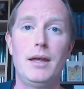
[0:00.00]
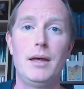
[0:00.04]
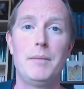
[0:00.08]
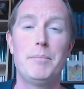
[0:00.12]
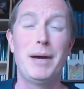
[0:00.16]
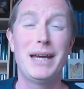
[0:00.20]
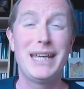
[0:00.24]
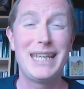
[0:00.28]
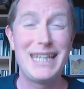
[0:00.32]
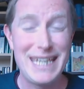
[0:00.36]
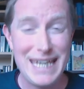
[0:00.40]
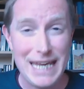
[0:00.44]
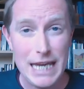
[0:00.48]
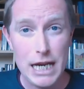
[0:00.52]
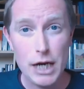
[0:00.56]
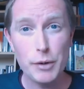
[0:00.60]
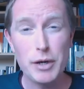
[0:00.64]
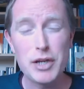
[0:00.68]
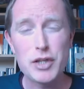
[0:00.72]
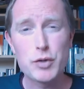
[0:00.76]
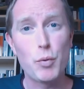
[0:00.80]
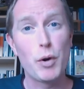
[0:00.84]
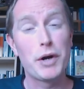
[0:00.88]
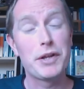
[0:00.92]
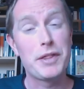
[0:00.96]
But here
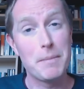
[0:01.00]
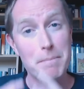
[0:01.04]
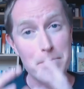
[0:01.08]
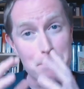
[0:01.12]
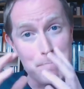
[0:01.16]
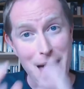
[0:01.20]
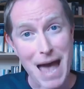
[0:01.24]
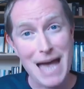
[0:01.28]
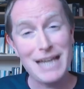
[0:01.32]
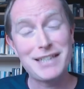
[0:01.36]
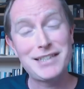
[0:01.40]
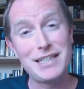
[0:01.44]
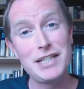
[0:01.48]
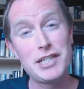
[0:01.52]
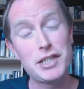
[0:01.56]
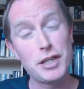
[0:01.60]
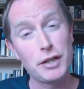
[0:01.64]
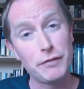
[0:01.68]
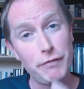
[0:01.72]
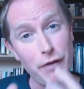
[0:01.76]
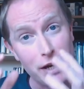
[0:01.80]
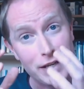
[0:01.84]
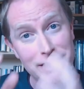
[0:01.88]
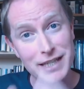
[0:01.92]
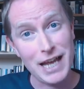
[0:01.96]
is where the message
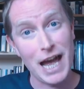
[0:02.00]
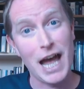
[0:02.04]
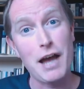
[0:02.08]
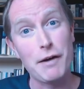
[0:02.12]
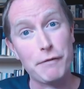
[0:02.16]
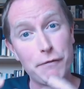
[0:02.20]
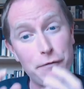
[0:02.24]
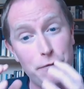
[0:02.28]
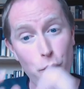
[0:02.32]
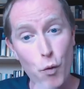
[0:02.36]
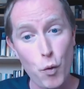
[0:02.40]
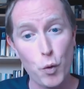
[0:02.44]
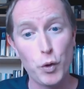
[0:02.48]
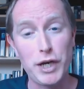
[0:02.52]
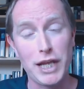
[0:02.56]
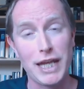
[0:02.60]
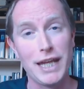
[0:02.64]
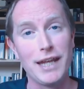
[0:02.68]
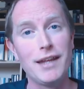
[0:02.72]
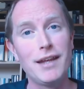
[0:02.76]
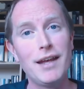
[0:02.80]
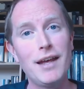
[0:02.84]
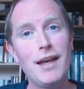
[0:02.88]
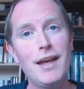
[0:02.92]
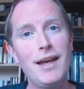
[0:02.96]
of Isaiah
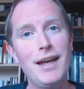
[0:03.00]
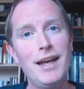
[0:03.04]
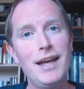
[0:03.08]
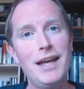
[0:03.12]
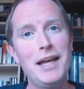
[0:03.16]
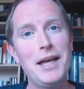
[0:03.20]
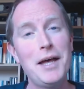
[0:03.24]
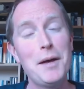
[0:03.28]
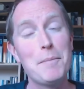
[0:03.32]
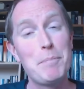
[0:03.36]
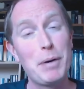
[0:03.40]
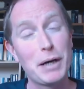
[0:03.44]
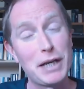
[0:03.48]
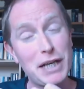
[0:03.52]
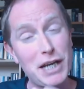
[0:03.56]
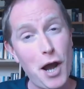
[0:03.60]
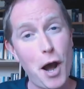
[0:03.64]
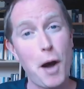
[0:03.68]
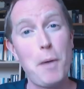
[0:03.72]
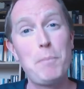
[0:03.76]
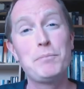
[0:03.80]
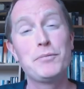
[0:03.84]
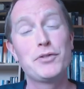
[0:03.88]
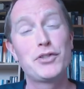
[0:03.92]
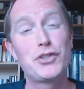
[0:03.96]
40
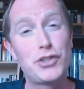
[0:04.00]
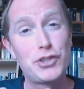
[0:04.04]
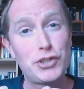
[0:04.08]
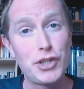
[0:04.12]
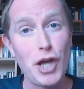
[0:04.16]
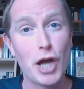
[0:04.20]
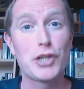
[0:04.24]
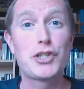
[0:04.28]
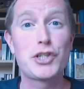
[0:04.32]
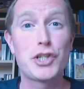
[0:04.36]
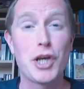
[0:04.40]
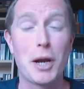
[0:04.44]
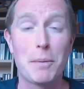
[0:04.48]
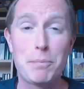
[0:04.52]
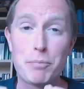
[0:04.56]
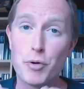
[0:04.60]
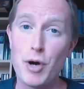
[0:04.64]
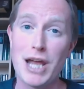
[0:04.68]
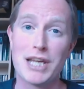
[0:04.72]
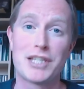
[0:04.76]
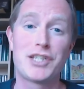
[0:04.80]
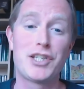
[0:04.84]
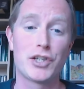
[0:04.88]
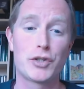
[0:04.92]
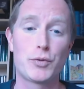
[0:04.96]
becomes such a
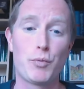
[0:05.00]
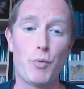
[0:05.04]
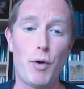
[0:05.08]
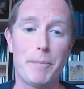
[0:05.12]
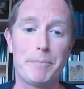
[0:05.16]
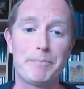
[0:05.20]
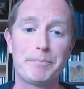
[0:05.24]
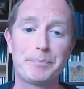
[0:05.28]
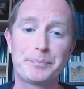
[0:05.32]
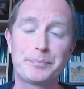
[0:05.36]
precious one.